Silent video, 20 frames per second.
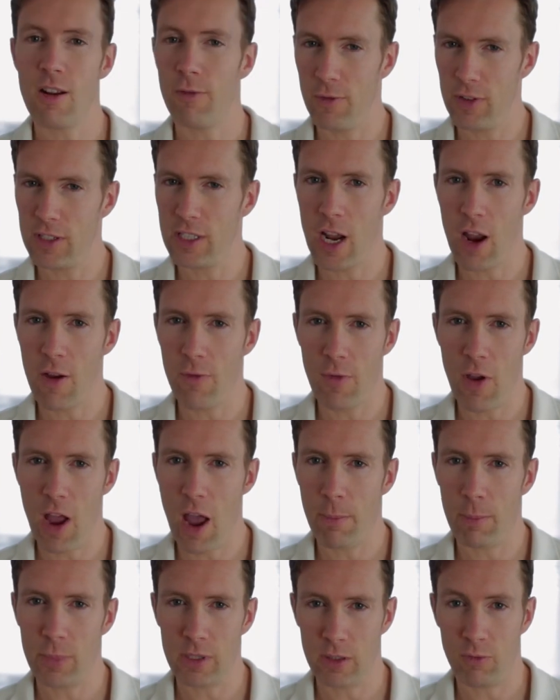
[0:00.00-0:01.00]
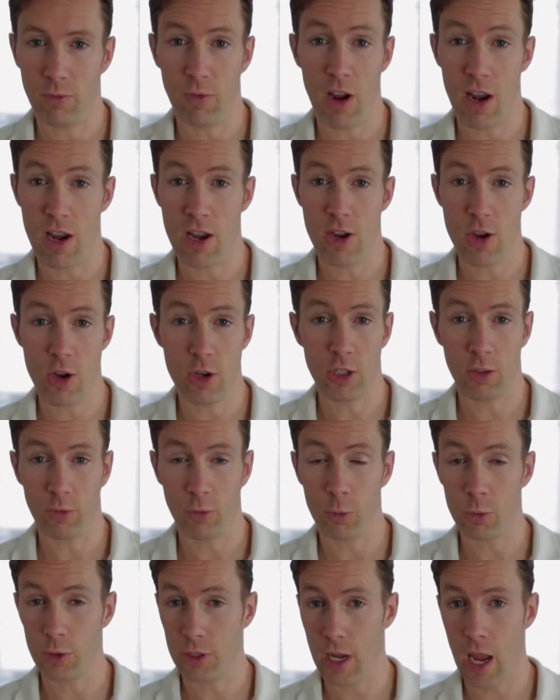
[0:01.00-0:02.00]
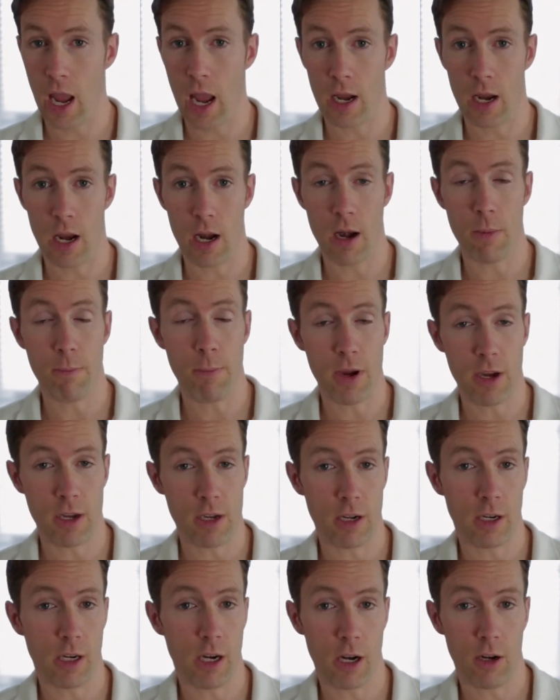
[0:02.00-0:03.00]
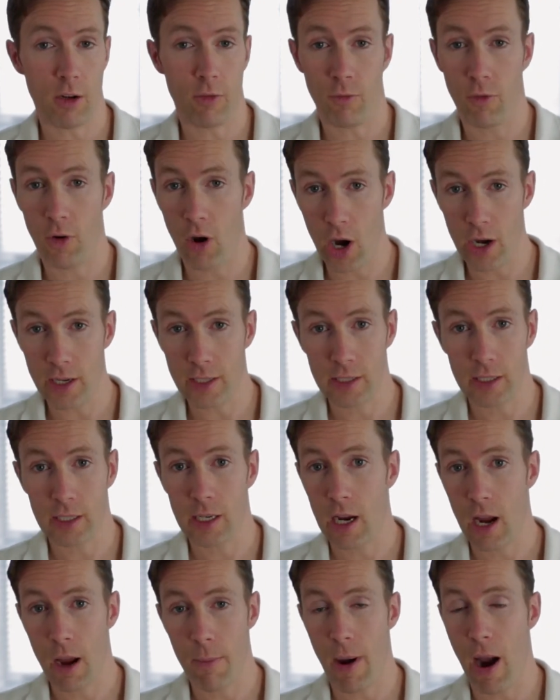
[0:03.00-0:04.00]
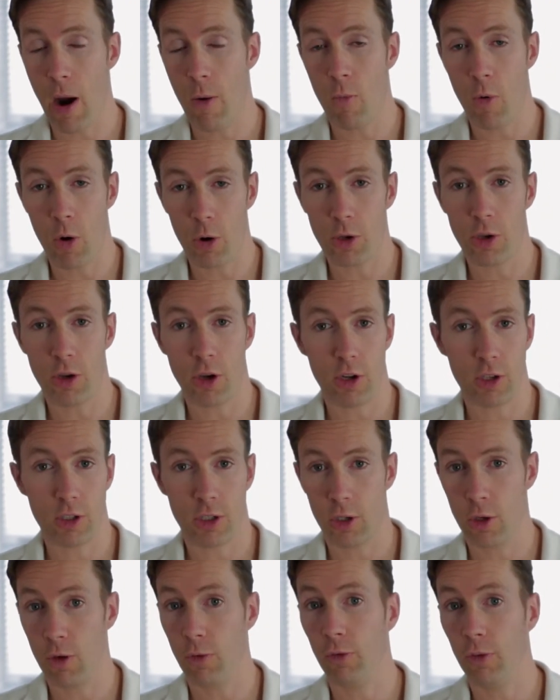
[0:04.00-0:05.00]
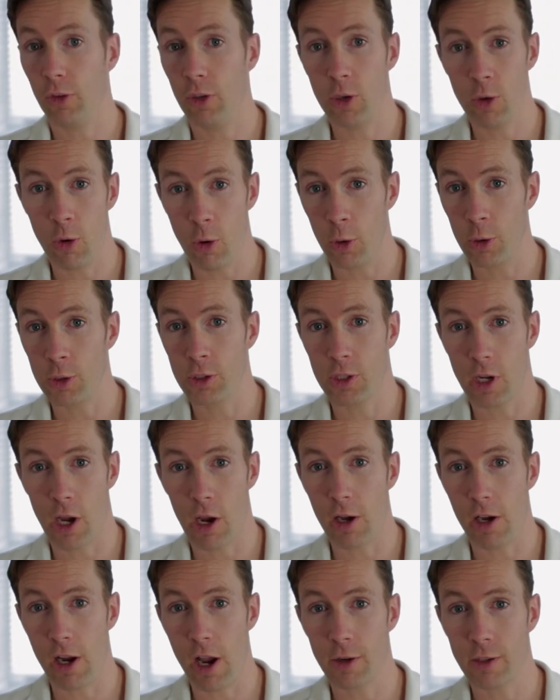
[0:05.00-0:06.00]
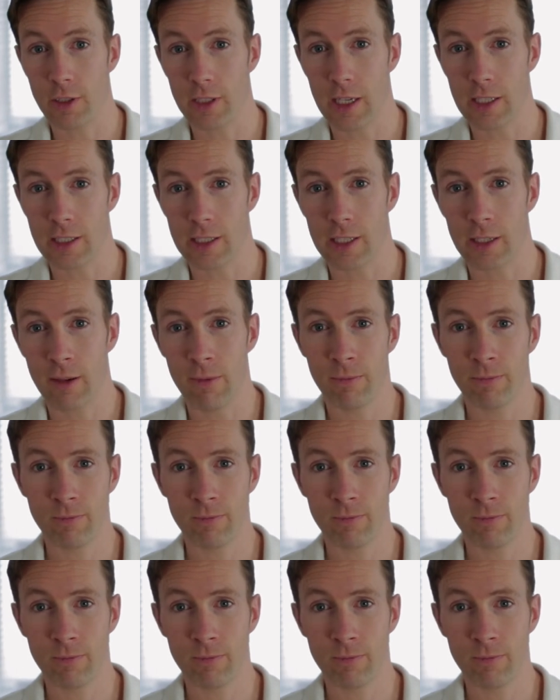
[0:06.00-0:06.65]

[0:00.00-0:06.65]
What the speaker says: a physiotherapist is very useful to get an opinion, advice about what you can do for your scoliosis.